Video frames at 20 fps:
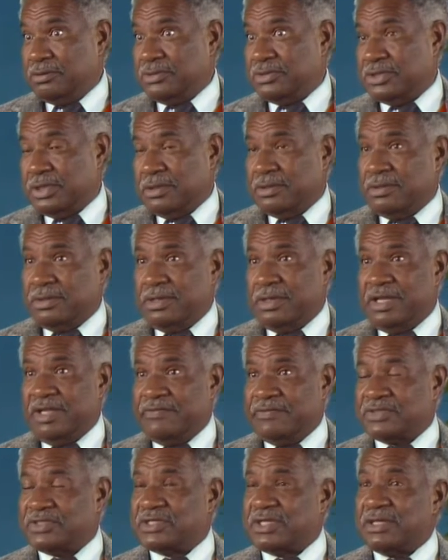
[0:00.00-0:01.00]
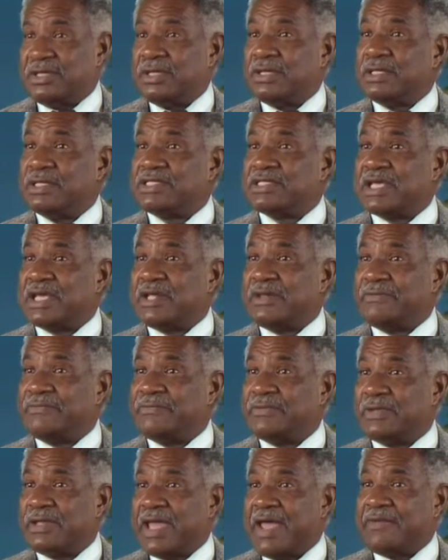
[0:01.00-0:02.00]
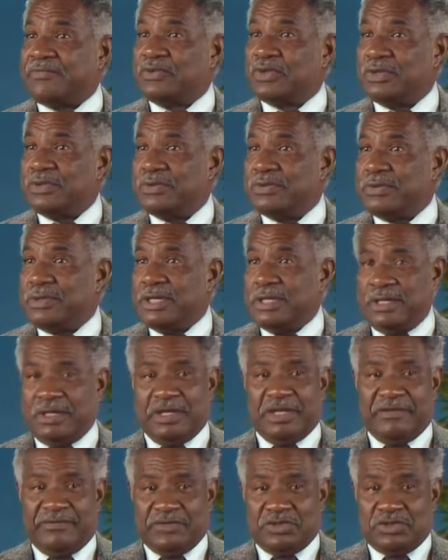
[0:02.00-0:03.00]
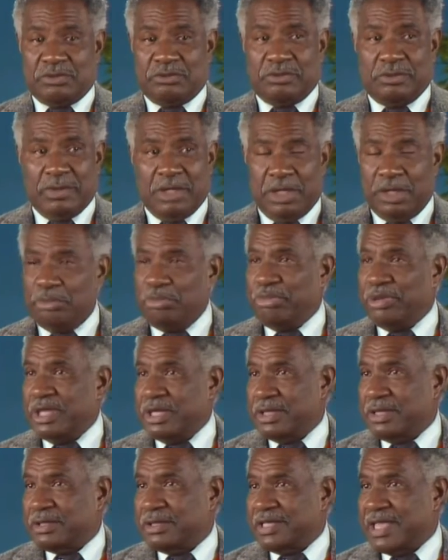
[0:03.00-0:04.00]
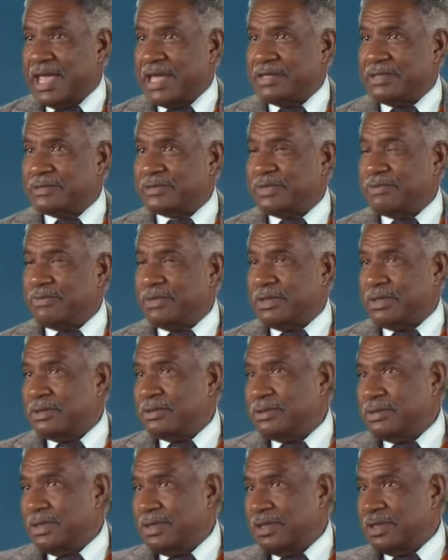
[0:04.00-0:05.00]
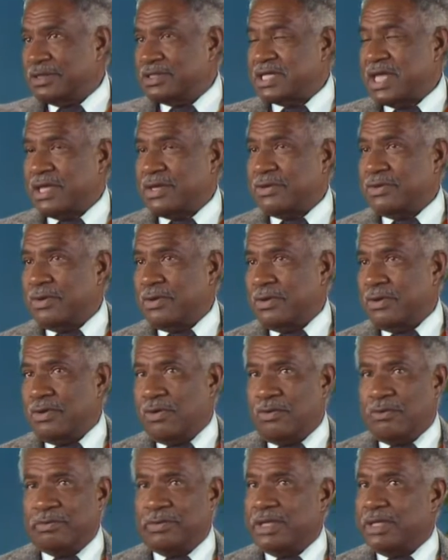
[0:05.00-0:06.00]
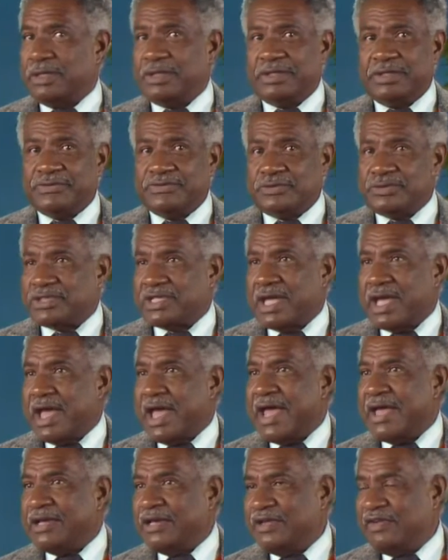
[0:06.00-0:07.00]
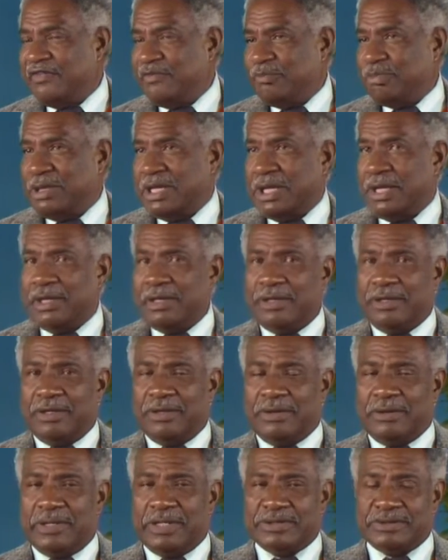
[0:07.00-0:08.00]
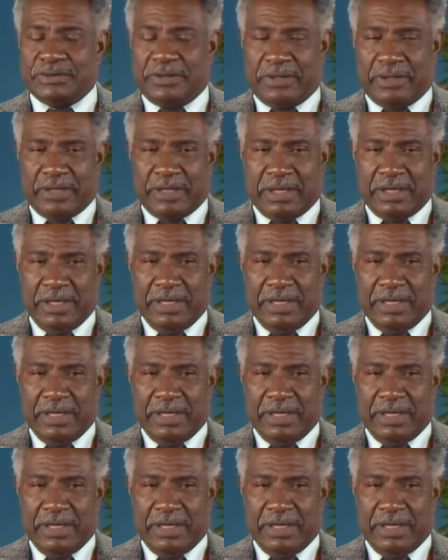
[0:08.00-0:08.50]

leave us sitting in the jail for the afternoon and they give you some peanut candy or something and take you on home. This was their idea of play and all that sort of thing.